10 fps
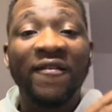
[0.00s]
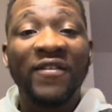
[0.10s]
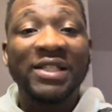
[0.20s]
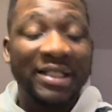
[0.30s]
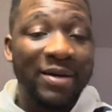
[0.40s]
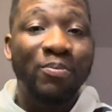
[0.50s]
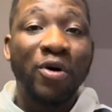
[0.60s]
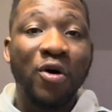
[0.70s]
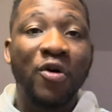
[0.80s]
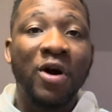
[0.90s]
visitor
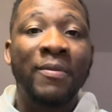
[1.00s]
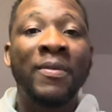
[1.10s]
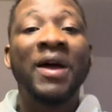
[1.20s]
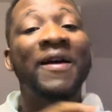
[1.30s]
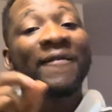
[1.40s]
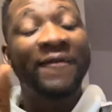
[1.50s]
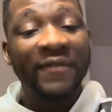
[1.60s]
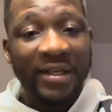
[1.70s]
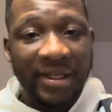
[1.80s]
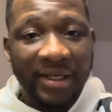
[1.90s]
program
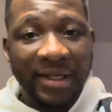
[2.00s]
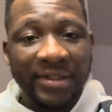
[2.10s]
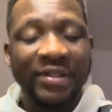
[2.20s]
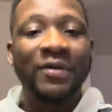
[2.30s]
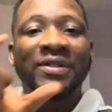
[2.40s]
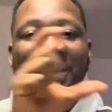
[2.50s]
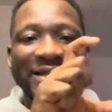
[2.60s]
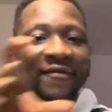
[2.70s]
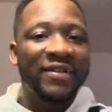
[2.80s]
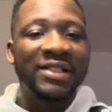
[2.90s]
fee. So,
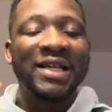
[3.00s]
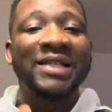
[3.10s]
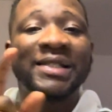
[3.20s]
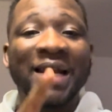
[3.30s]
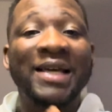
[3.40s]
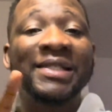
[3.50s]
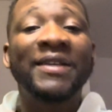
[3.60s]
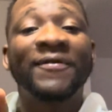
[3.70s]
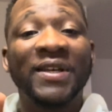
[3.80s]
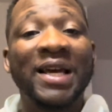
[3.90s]
service, as in
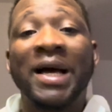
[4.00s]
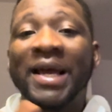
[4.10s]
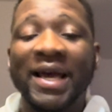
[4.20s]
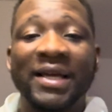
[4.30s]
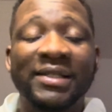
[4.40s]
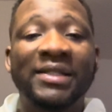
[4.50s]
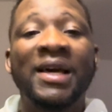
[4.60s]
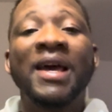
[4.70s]
SEVIS,